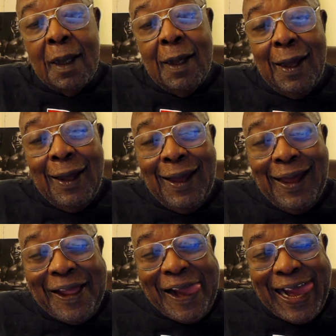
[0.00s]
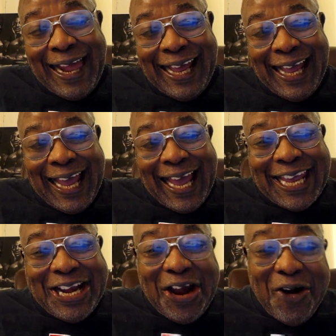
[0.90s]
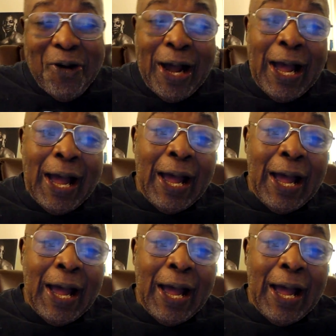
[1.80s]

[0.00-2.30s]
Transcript: you let me tell